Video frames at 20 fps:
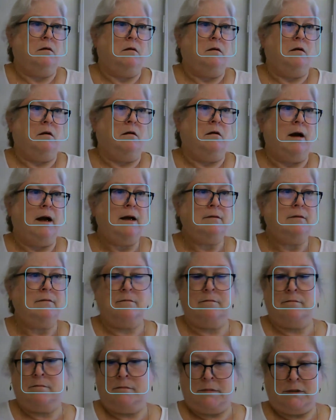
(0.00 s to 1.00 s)
All right,
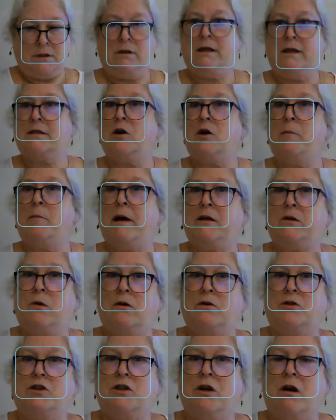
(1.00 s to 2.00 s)
so let's go back to
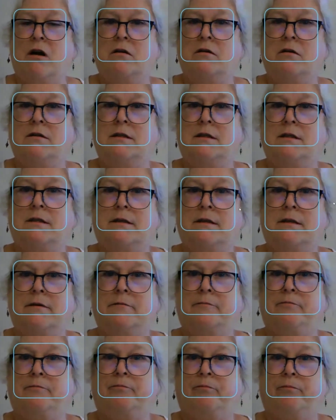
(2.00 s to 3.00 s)
our charts.
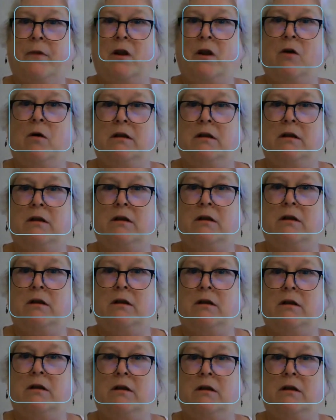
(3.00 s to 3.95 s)
Well, let me show you what